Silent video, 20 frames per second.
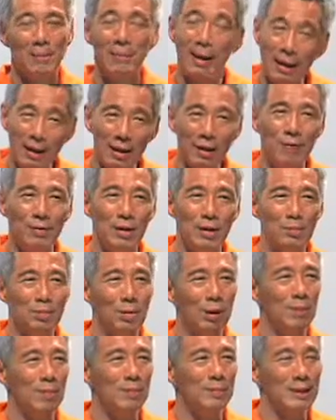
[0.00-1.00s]
Many of these
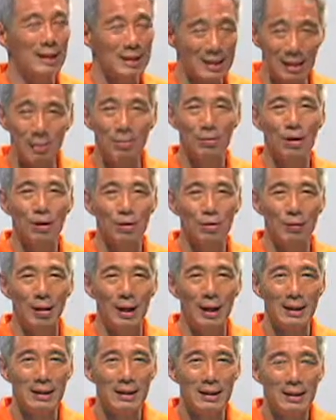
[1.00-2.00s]
problems are similar
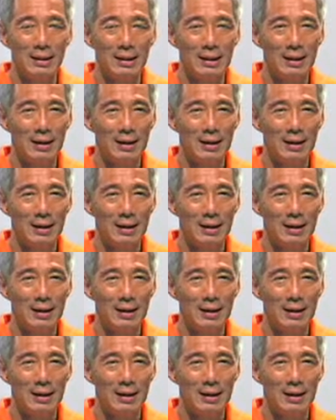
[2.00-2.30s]
to us.